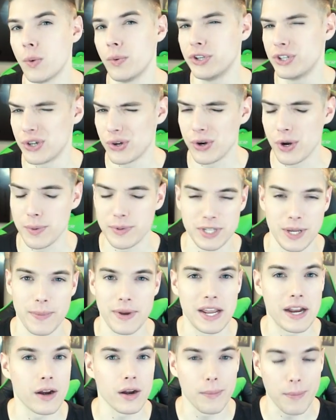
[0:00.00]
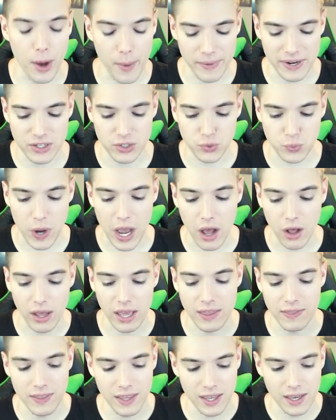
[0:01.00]
We'll do a group summon here in a moment as well,
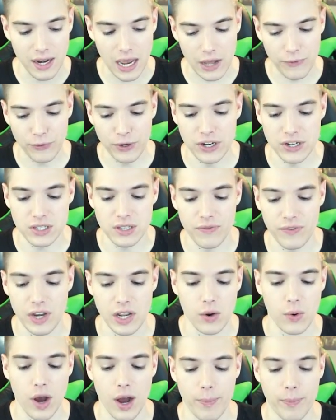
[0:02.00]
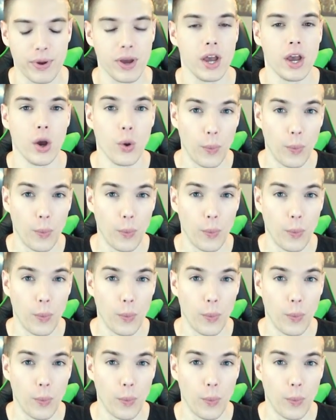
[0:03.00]
and then I'll finish the video up